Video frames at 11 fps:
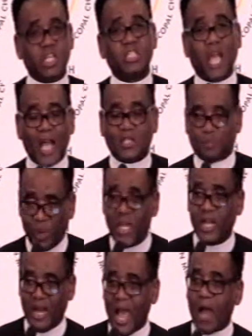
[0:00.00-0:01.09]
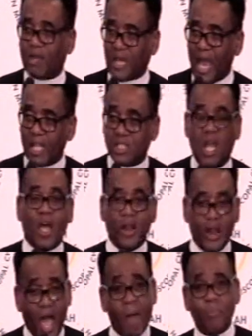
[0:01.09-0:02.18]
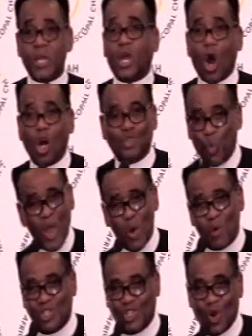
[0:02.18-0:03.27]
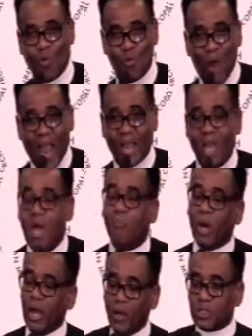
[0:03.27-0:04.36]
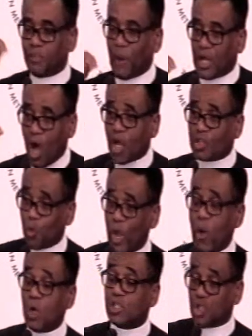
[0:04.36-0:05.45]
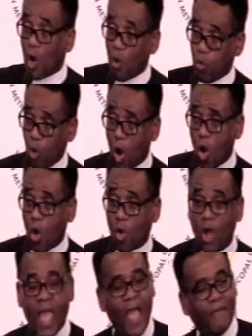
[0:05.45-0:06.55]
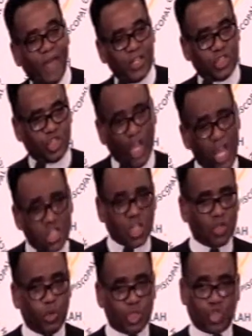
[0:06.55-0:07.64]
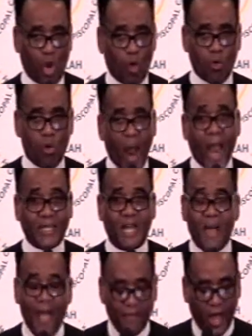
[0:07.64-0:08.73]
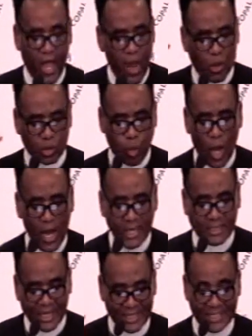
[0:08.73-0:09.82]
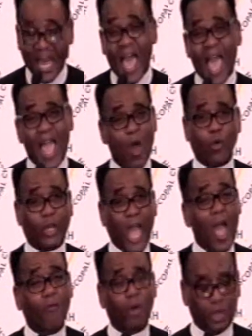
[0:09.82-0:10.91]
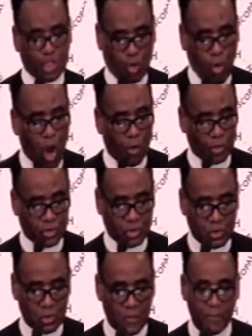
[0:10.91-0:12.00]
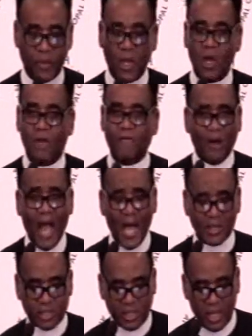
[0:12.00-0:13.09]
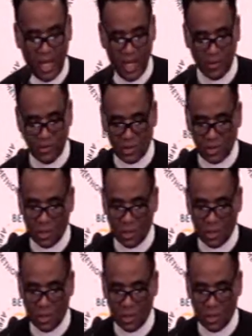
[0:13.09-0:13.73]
has pleaded our case, not because we were so right, but it was because we were so wrong and that Jesus was so right and that he was willing to die on Calvary's cross for our sins.